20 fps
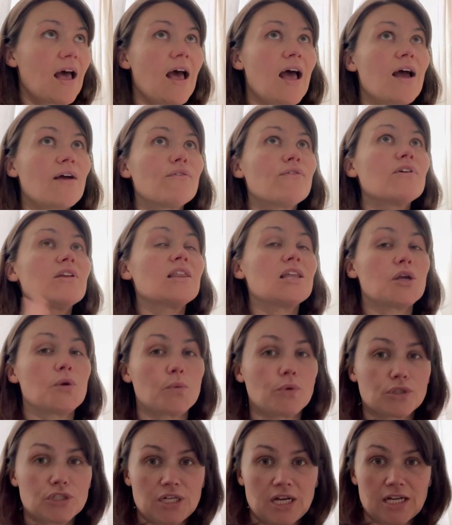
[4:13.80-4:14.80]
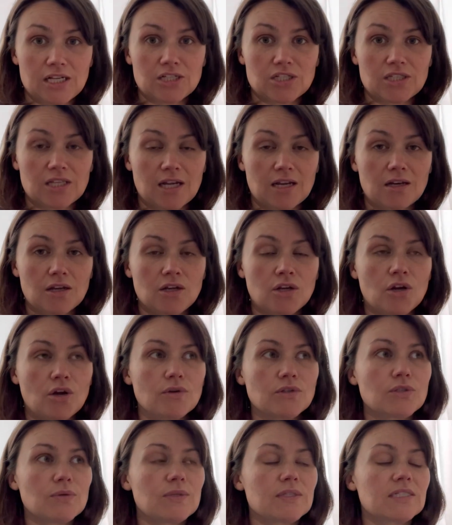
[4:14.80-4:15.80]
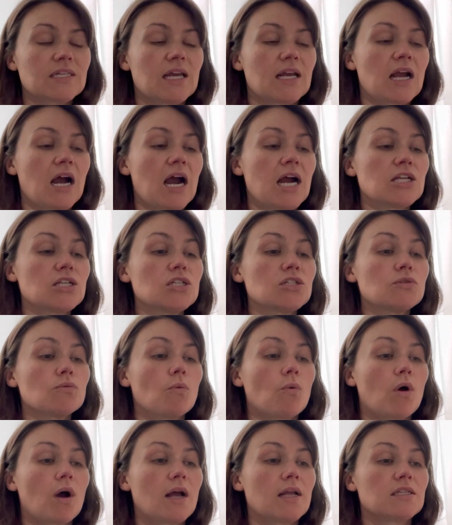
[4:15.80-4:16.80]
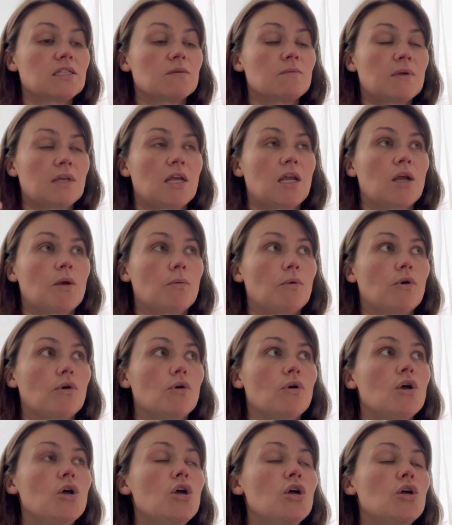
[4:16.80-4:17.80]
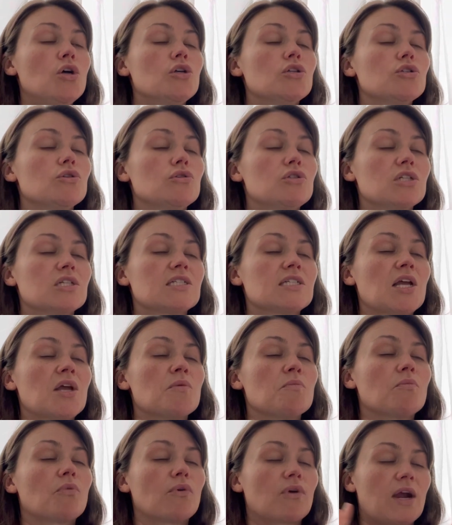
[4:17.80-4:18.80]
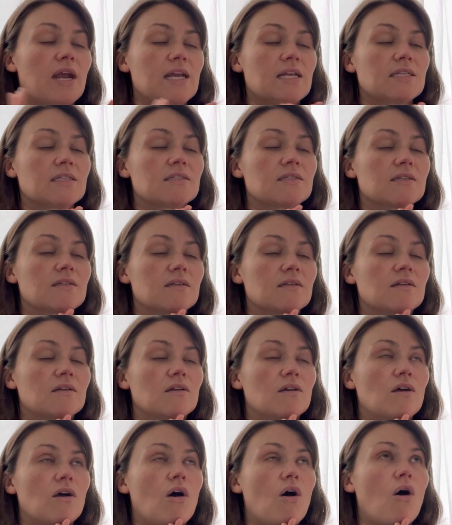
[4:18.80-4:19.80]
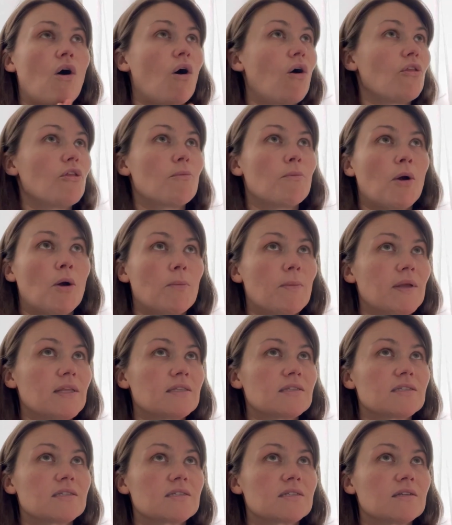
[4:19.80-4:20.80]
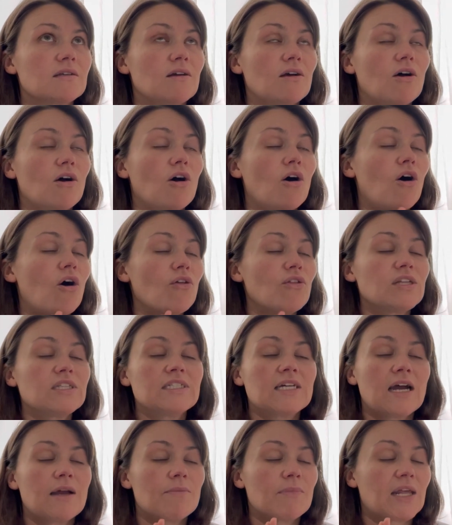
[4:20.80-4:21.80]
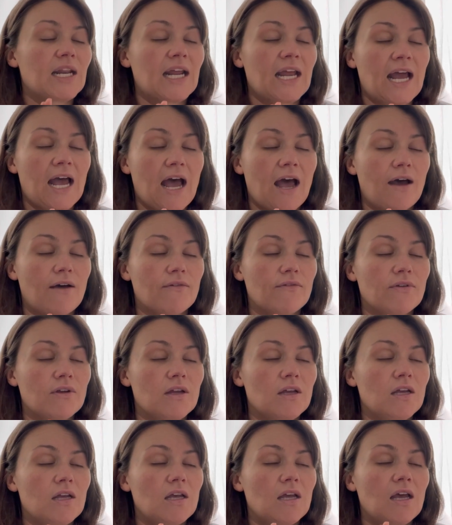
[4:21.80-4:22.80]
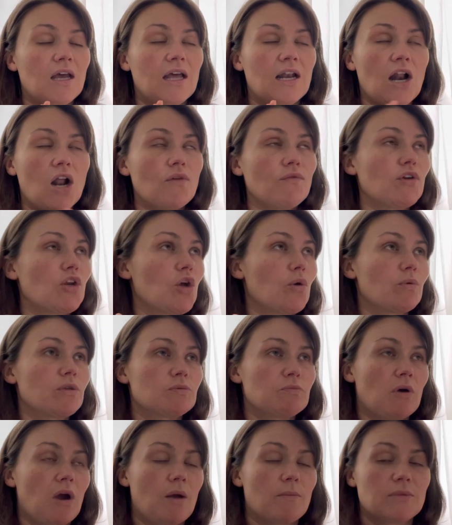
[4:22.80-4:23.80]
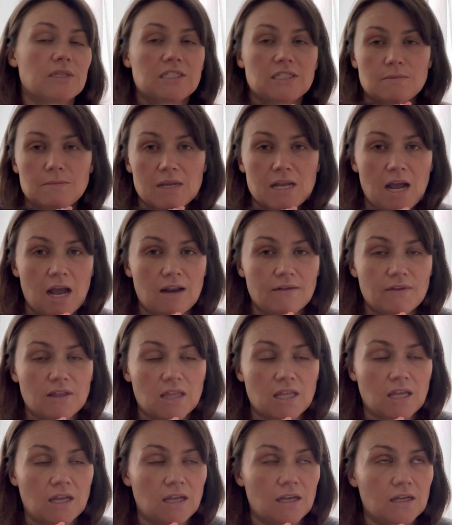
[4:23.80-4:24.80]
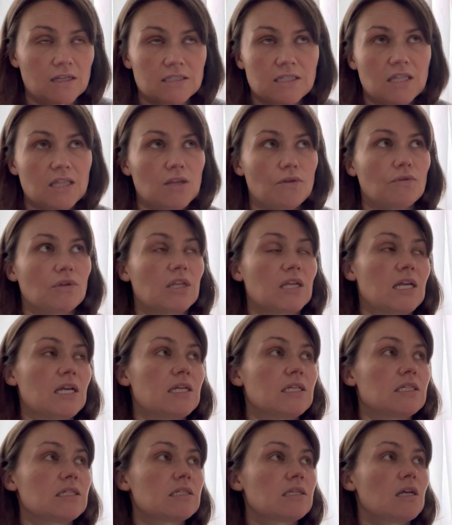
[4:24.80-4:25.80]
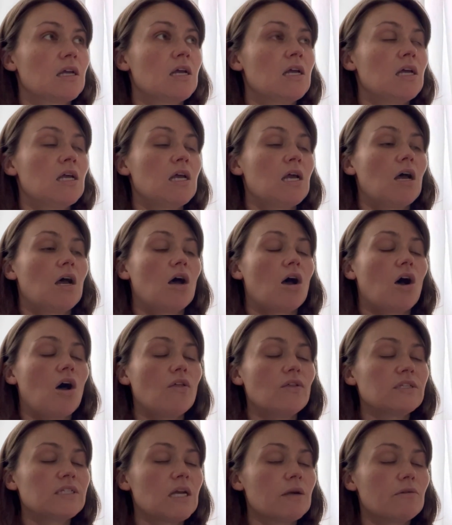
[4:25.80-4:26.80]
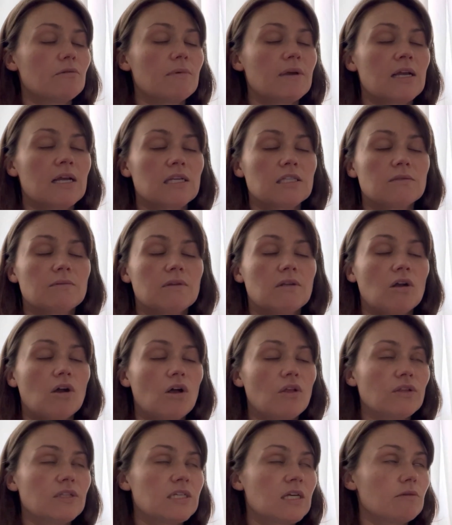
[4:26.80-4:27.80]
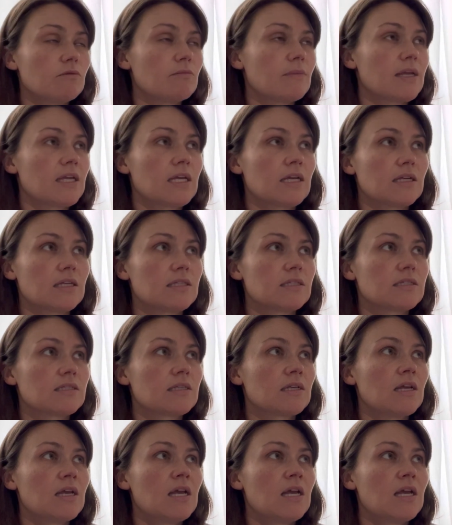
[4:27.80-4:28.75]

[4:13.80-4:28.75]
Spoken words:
Everything will change then, you know? So it's like, I just want to be able to just embrace all the moments, all the time that I have, and I don't even know what's promised to me, kind of a thing, because nothing really is. All the time with my husband, all the time with my kids,